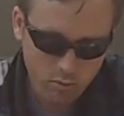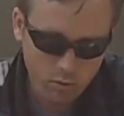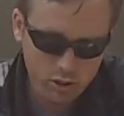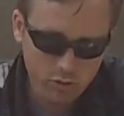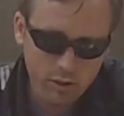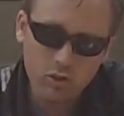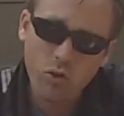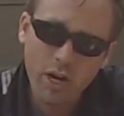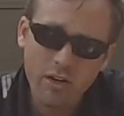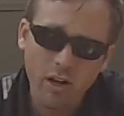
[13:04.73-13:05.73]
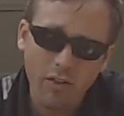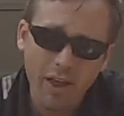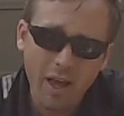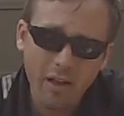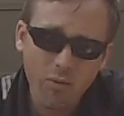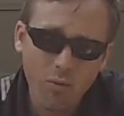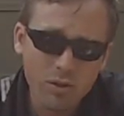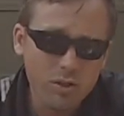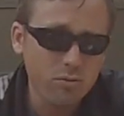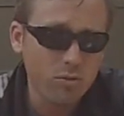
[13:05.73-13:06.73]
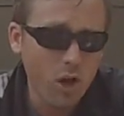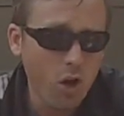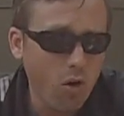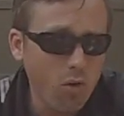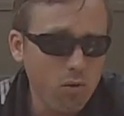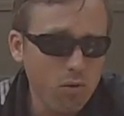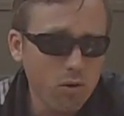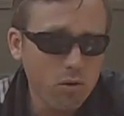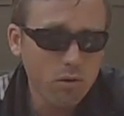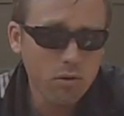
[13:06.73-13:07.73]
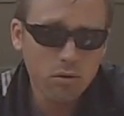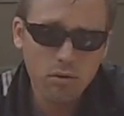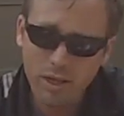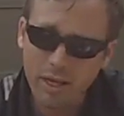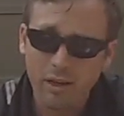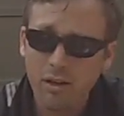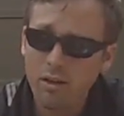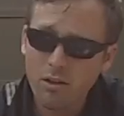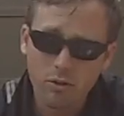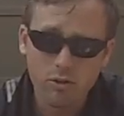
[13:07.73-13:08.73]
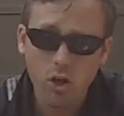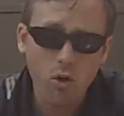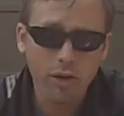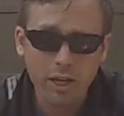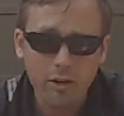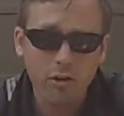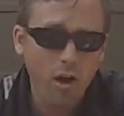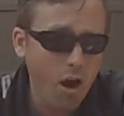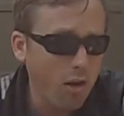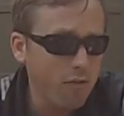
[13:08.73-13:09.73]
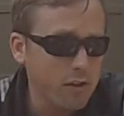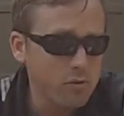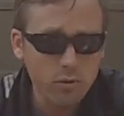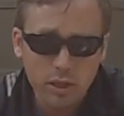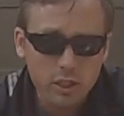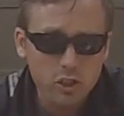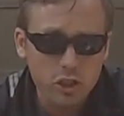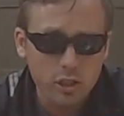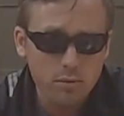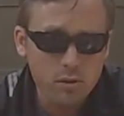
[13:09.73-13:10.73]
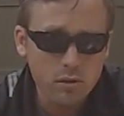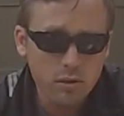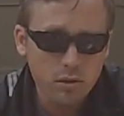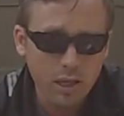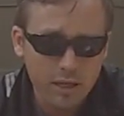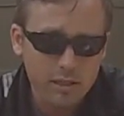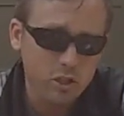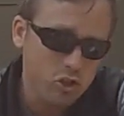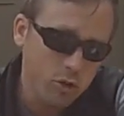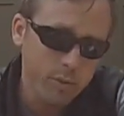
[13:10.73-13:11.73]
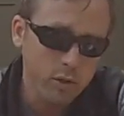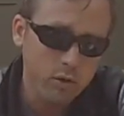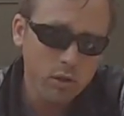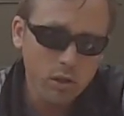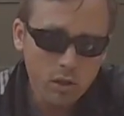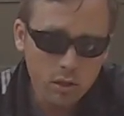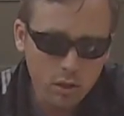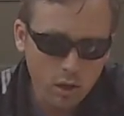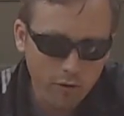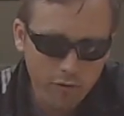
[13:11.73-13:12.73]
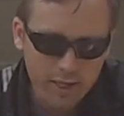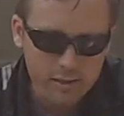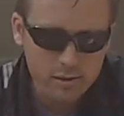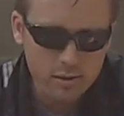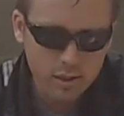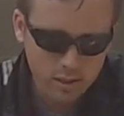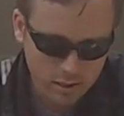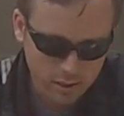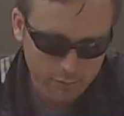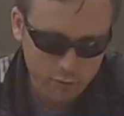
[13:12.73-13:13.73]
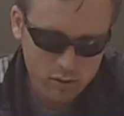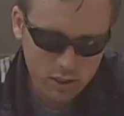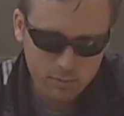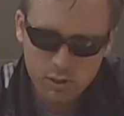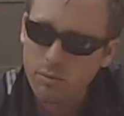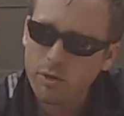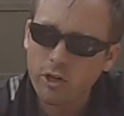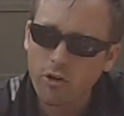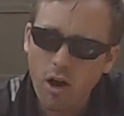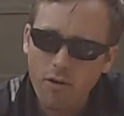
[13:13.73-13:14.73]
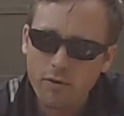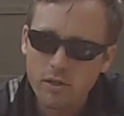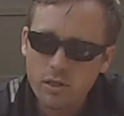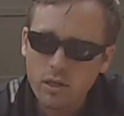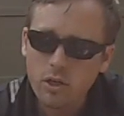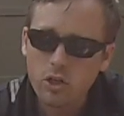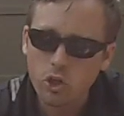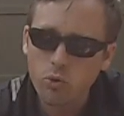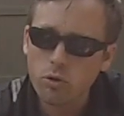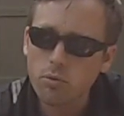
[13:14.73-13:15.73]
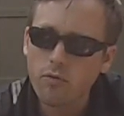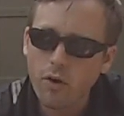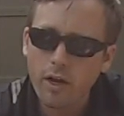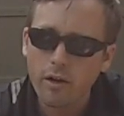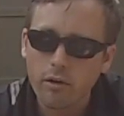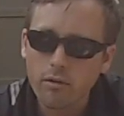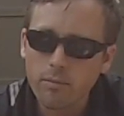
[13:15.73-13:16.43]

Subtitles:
Once you've been trained on that, once you know, hey, there's no inter-office relationships. That is a criminal offense. If you sleep with somebody in your office, you will be fired.